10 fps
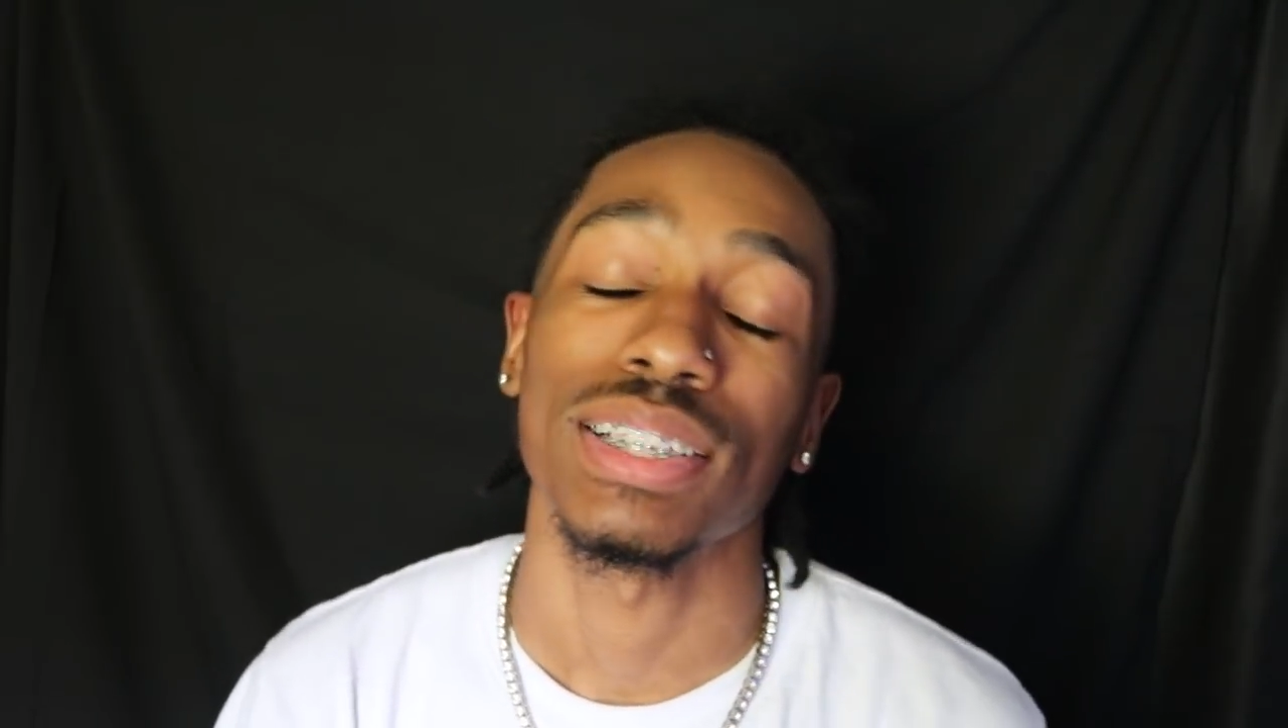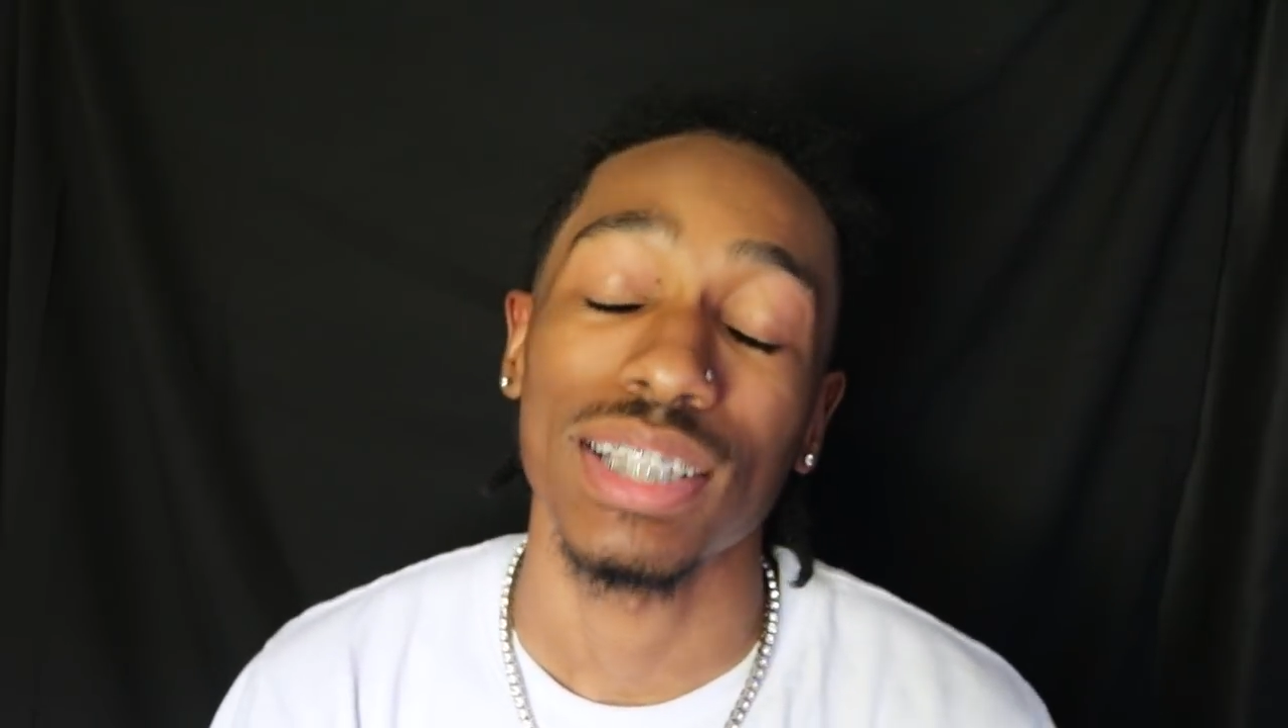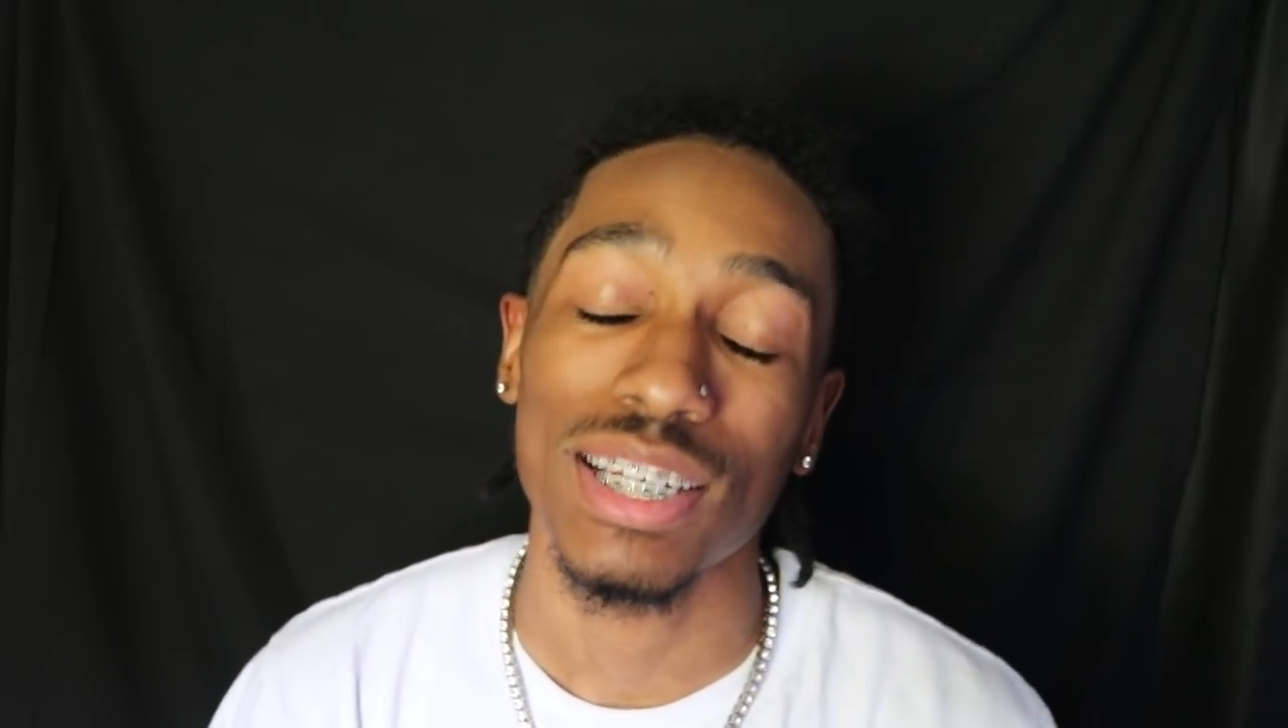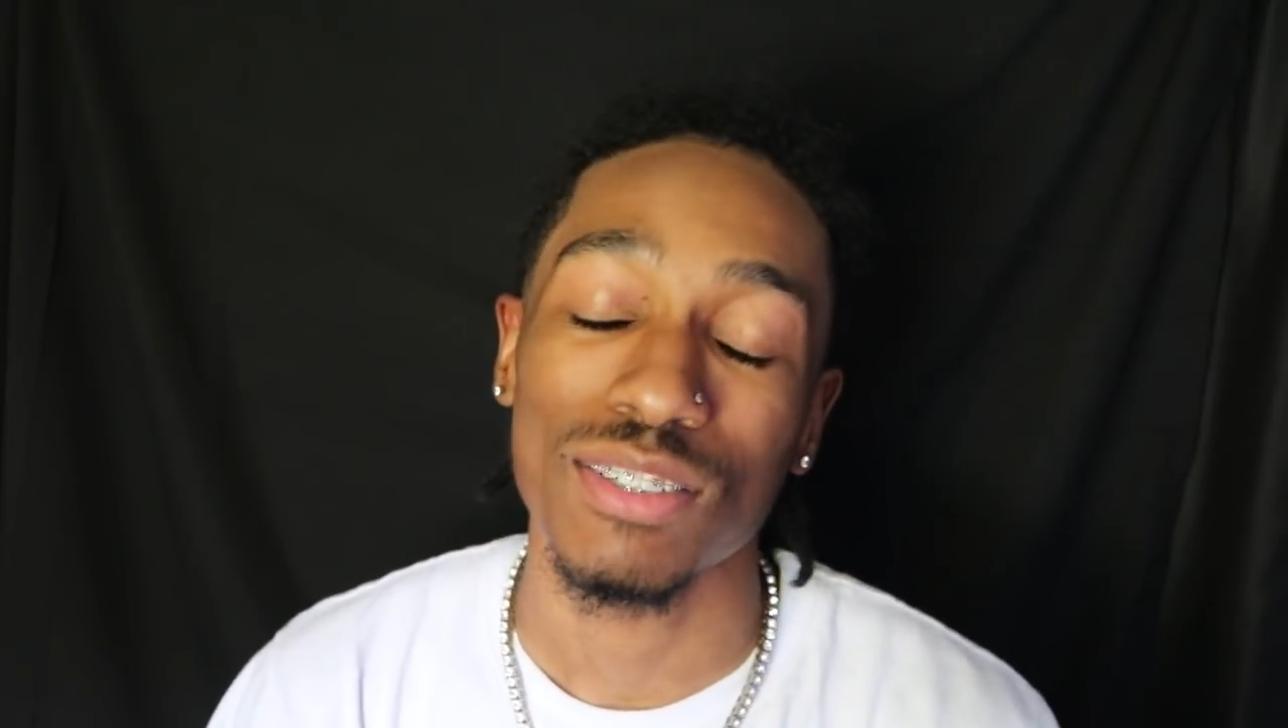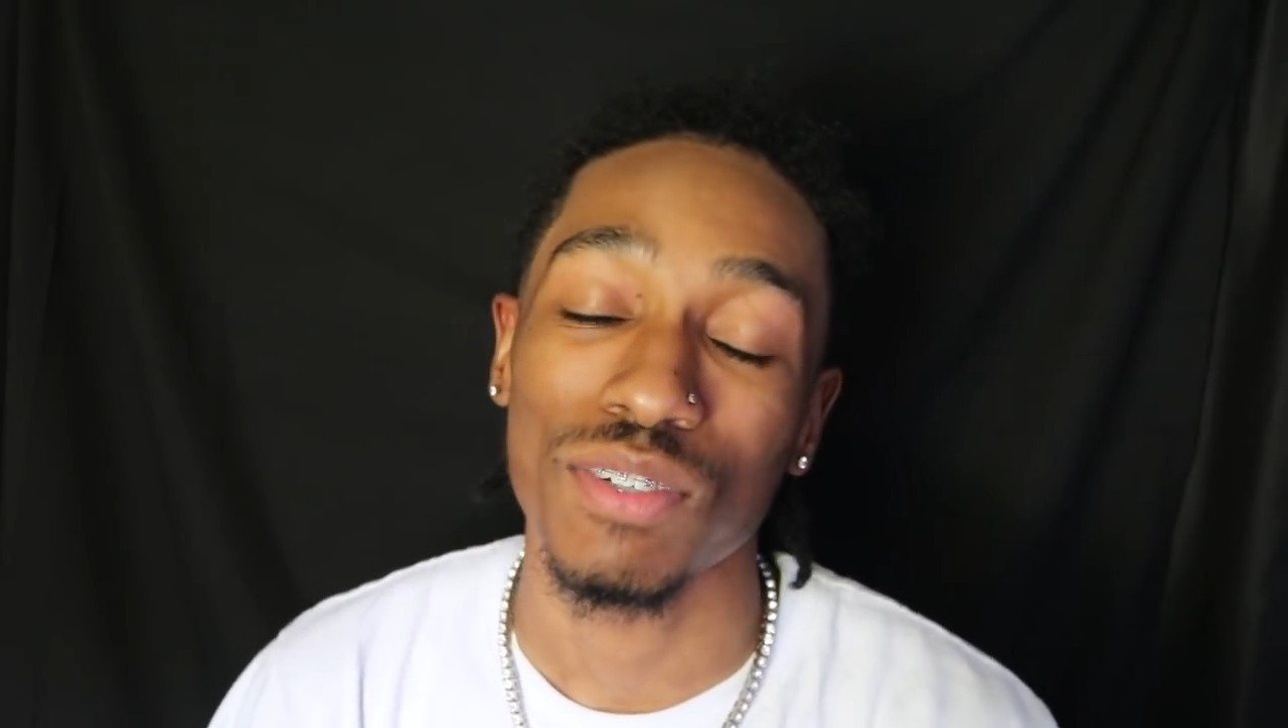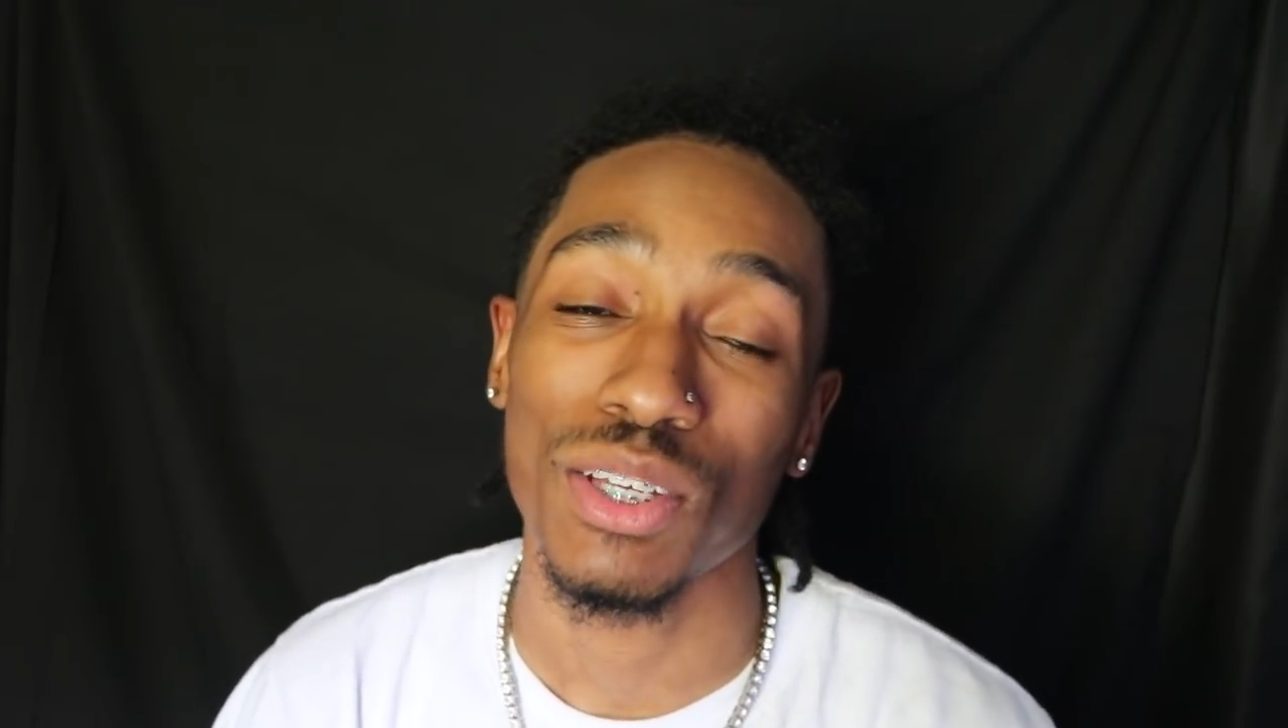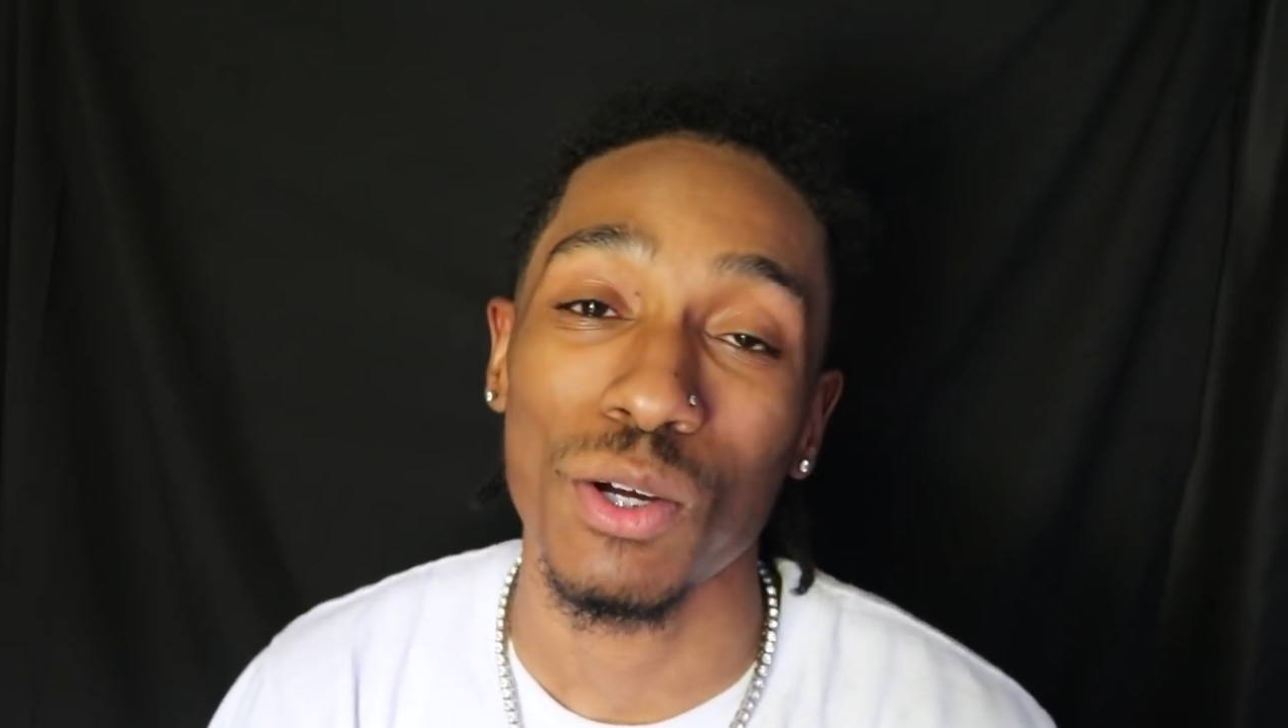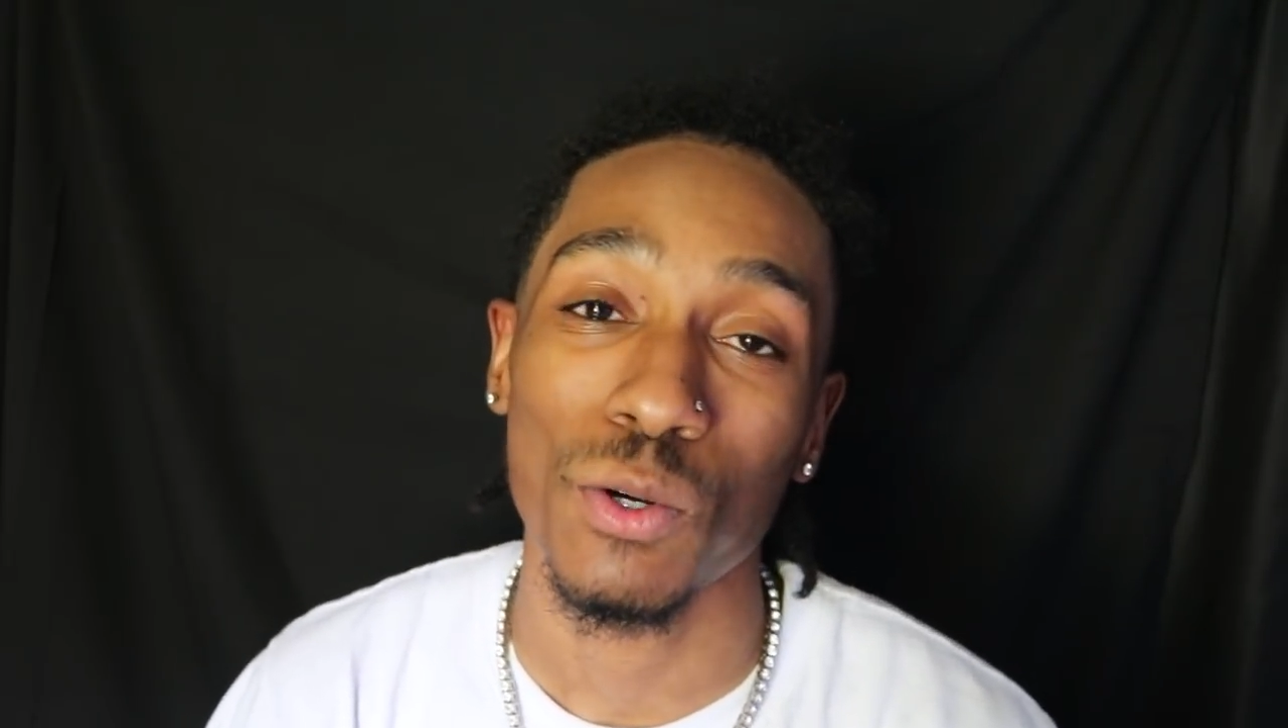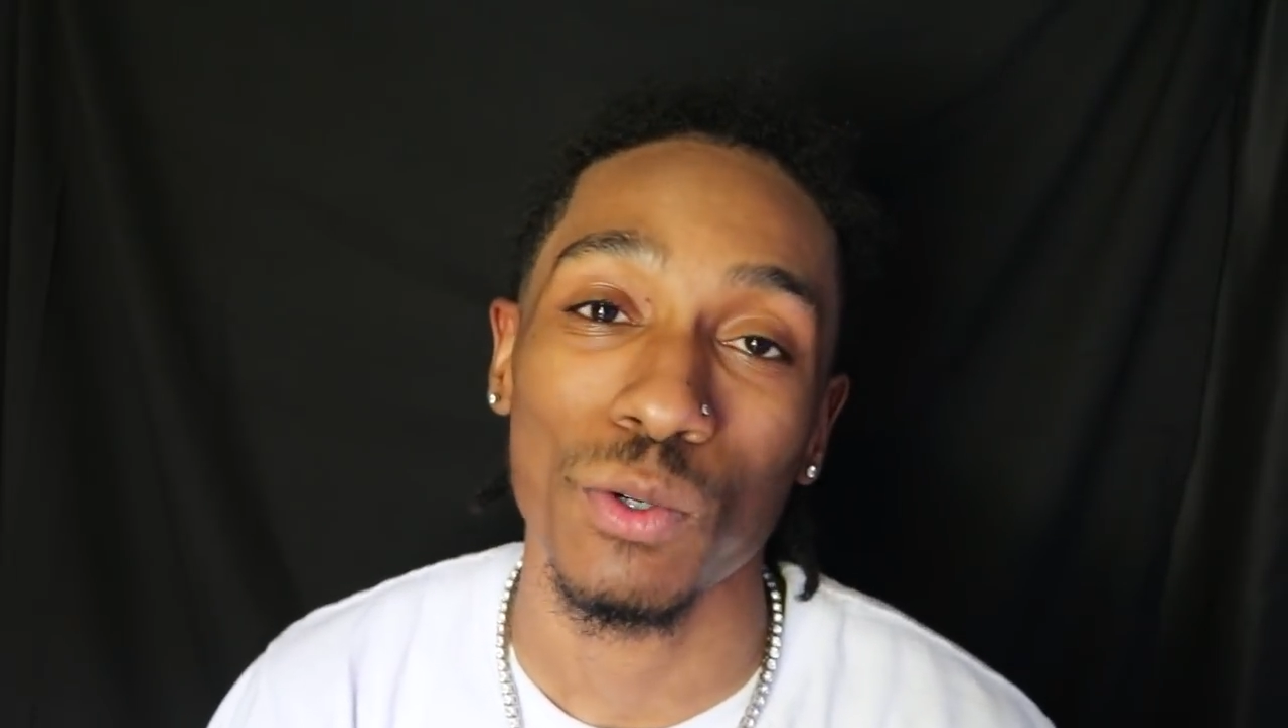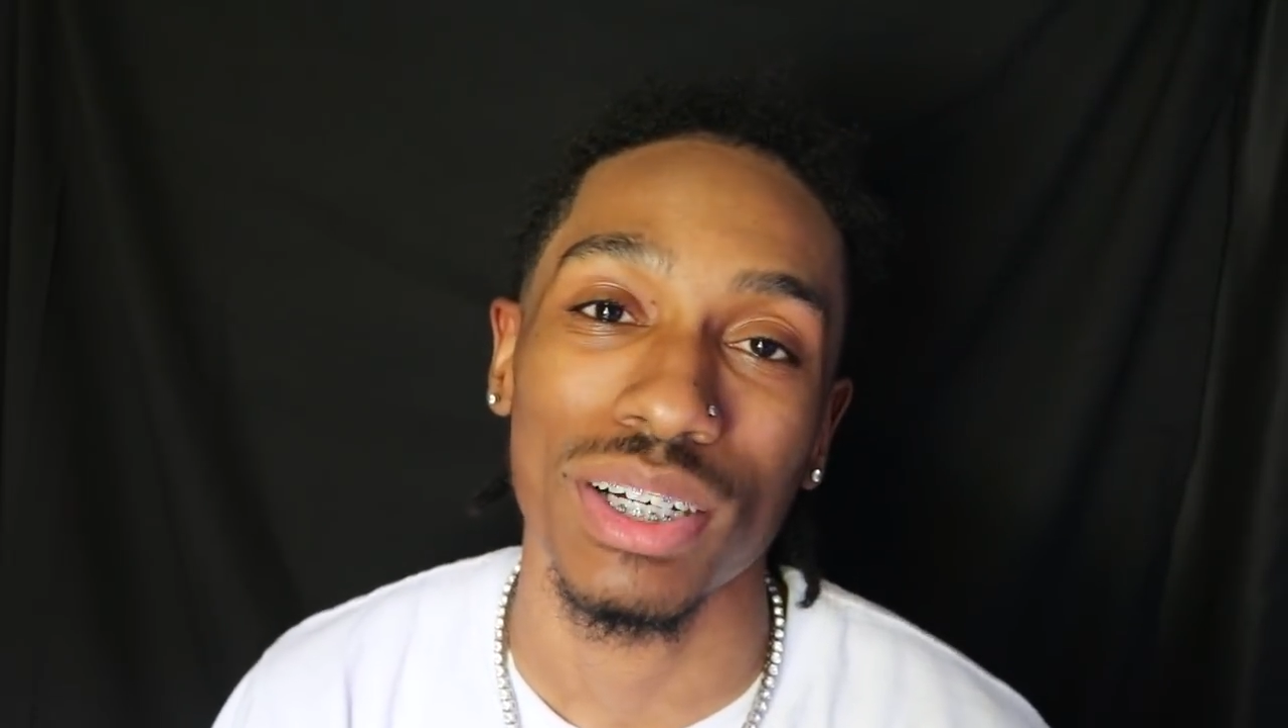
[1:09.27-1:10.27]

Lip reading: today's video,